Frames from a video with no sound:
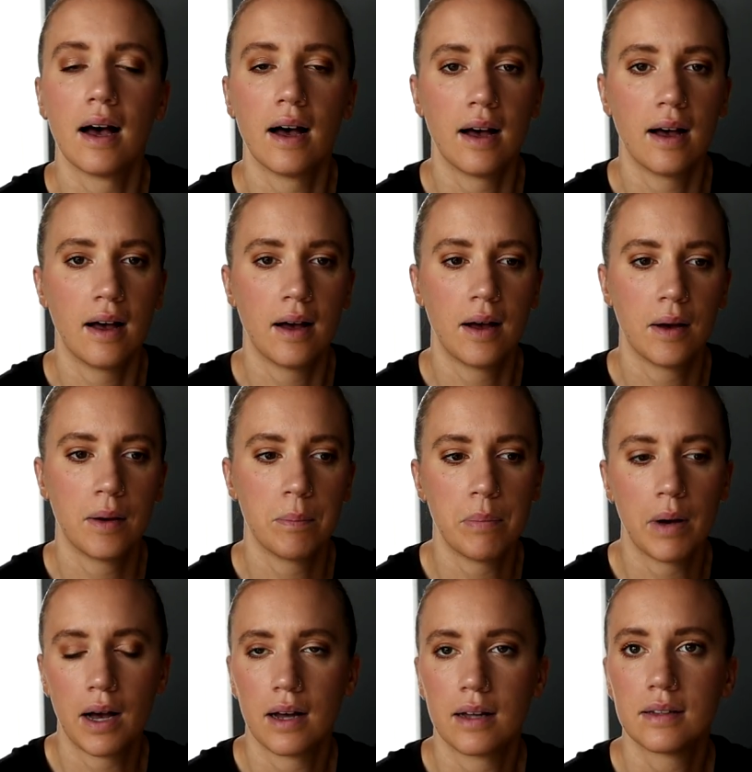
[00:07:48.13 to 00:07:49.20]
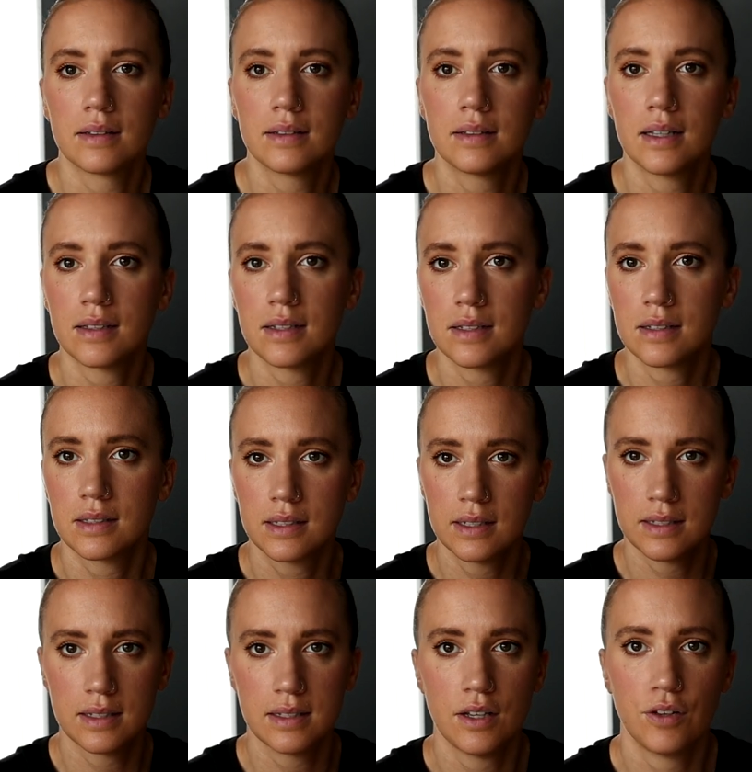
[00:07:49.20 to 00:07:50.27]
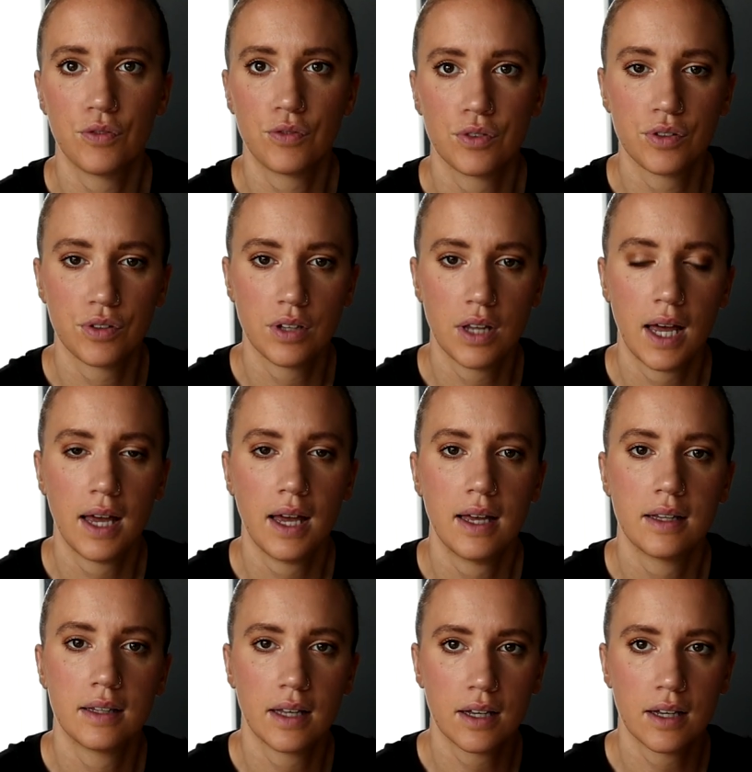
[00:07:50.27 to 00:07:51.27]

But this is it for today.